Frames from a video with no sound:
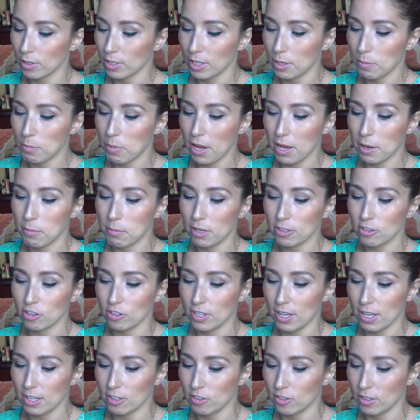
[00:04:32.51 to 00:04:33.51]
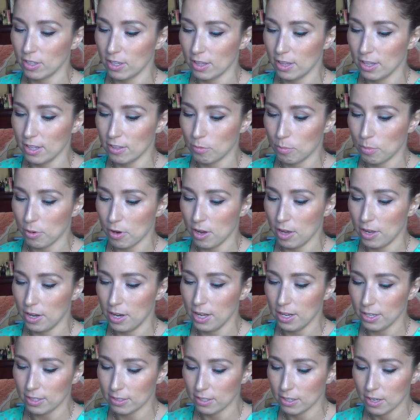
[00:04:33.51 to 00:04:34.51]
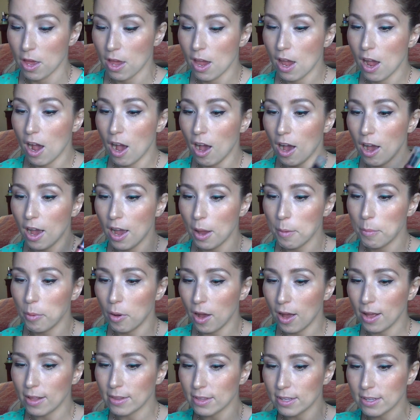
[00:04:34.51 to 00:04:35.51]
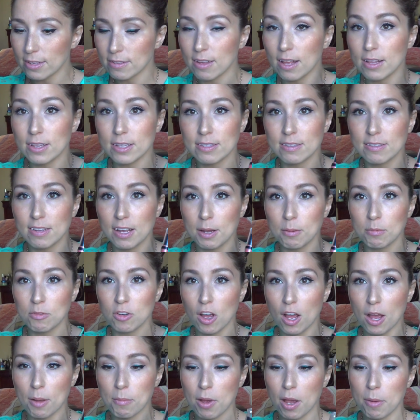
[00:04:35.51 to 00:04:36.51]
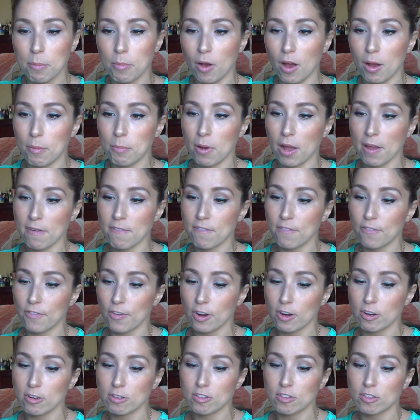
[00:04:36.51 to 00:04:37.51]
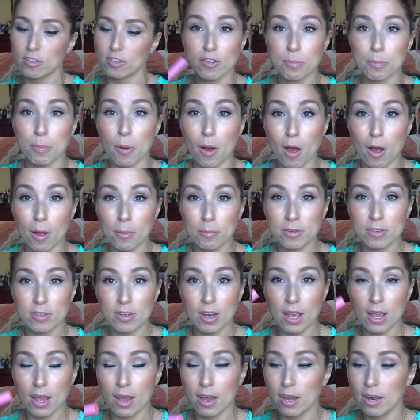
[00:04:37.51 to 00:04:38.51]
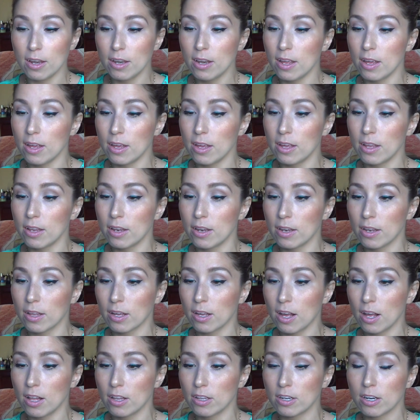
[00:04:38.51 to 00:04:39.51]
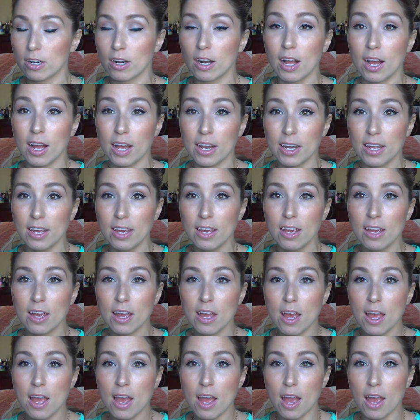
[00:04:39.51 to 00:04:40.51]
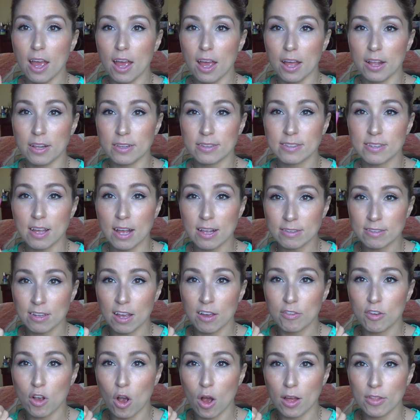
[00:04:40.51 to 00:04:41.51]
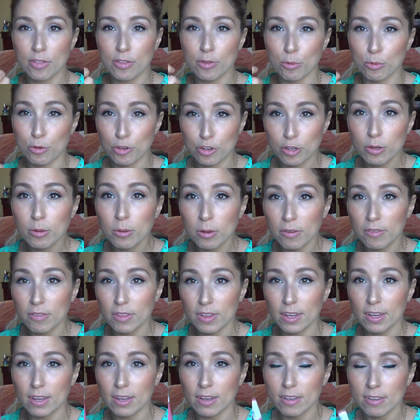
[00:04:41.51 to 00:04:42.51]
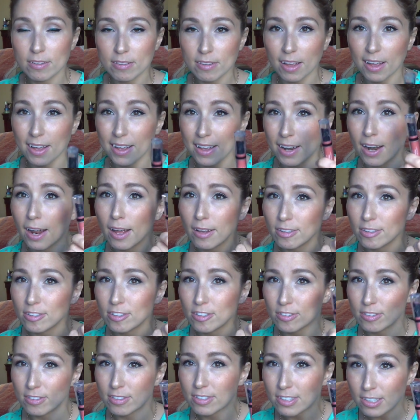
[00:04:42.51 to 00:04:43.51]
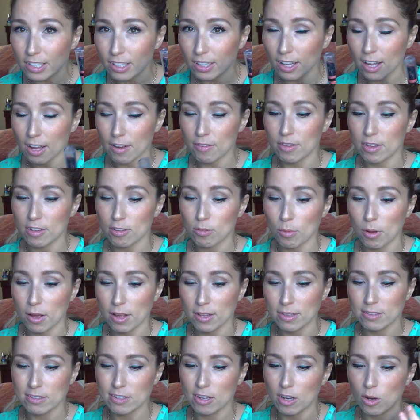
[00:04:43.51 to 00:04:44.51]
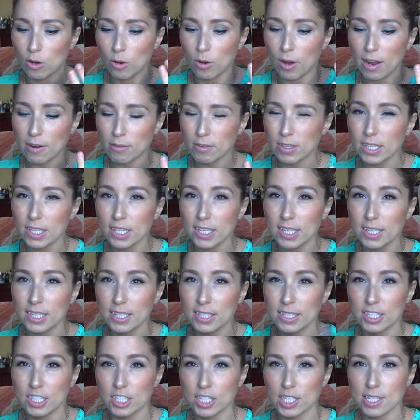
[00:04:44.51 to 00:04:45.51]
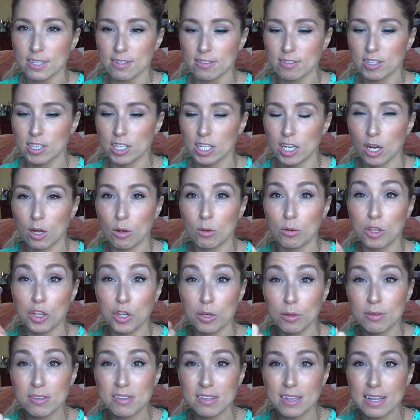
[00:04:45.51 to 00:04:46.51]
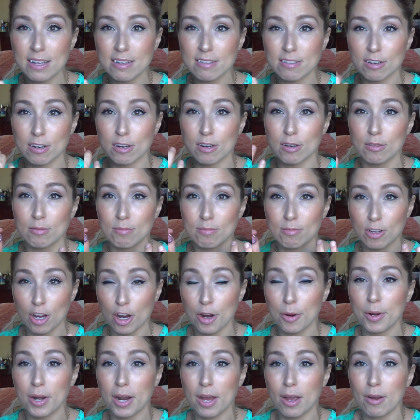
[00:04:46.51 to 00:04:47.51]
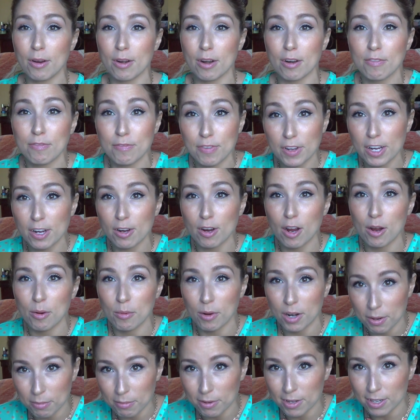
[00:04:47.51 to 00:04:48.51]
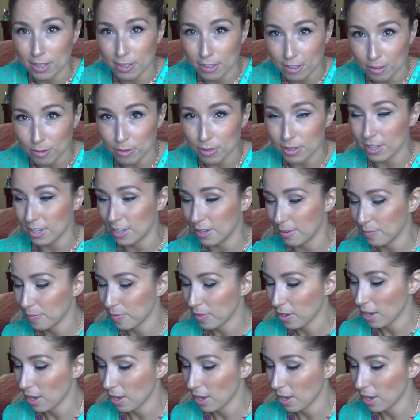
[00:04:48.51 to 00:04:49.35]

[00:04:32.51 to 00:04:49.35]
really paid much attention to this product. I bought this at the same time I bought my first Balm Stain in the color Honey, and since I've gone through 2 of these, and I still have this one, so I really need to just, you know, use this or throw it out or figure out what I'm gonna do with it.